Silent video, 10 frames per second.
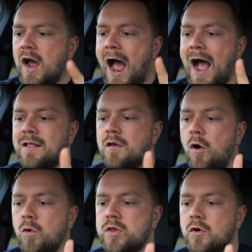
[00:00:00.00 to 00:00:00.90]
And
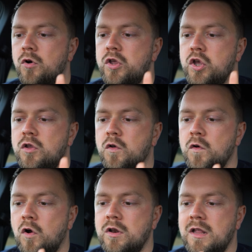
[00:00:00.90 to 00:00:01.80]
also, you
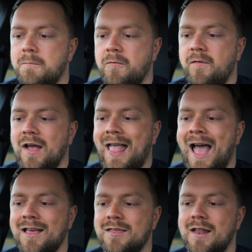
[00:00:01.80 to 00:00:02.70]
do not need to provide
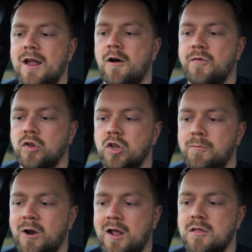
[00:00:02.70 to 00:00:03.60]
history of the
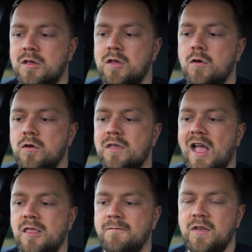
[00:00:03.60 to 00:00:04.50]
lubricants used
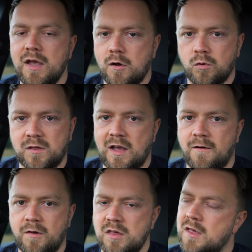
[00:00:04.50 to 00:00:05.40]
in the vehicle
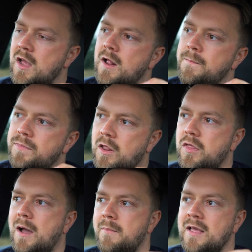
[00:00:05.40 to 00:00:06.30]
service. Now
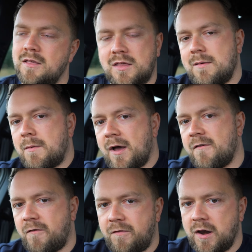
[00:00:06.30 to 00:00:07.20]
that might seem a bit
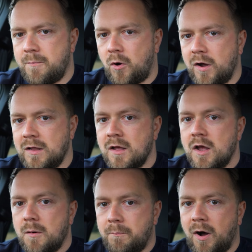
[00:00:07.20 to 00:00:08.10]
of a funny point,
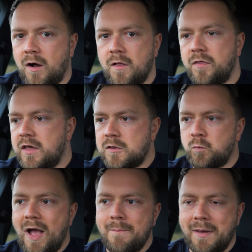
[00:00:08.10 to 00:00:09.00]
but these
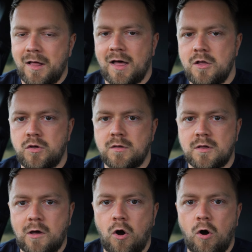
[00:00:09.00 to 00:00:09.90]
wet belt engines
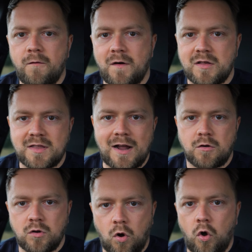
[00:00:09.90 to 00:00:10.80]
call for a
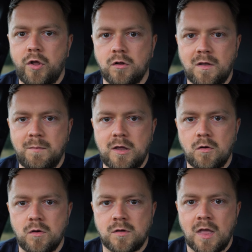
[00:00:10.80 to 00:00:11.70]
certain oil to be
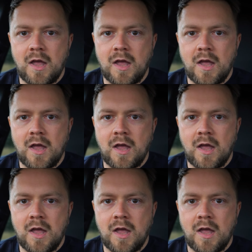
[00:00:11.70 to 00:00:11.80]
used,